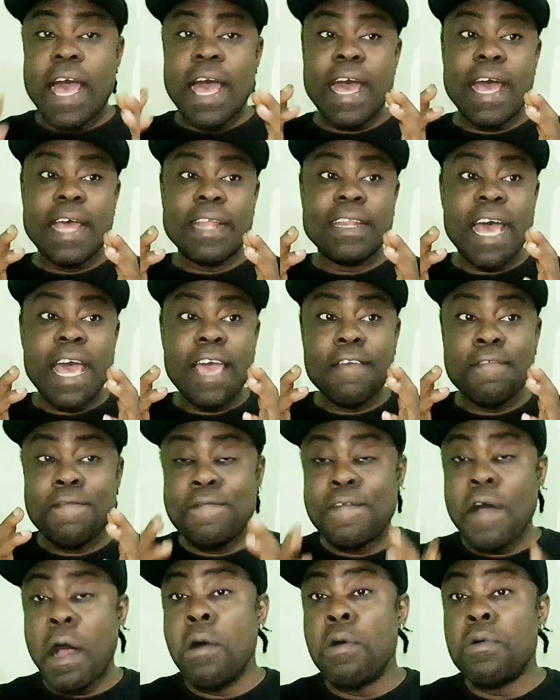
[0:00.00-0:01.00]
and I
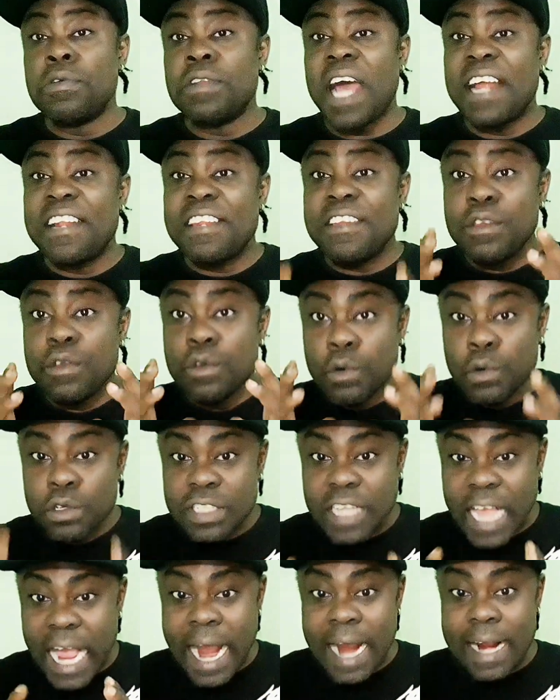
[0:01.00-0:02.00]
found a
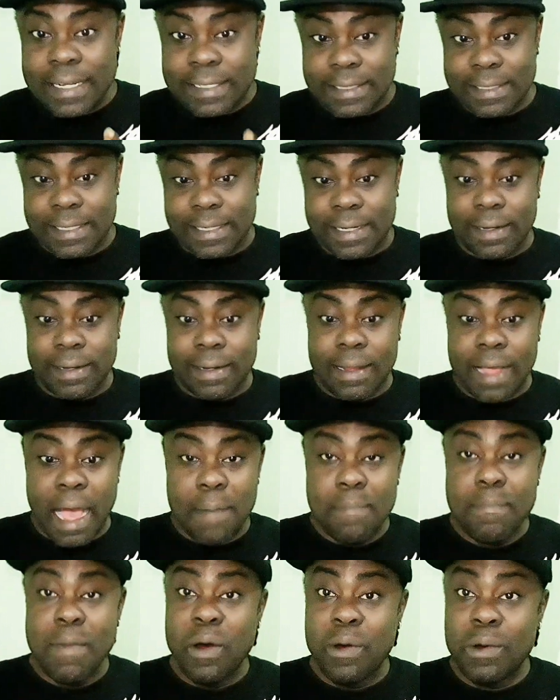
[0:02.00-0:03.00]
news article
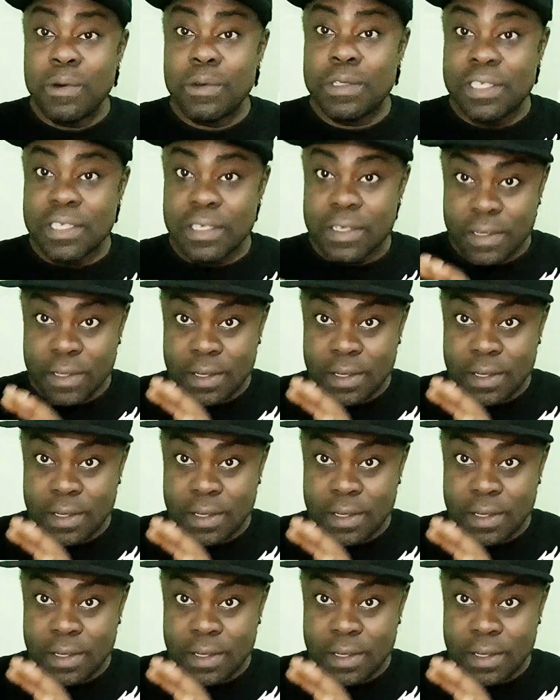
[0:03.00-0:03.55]
about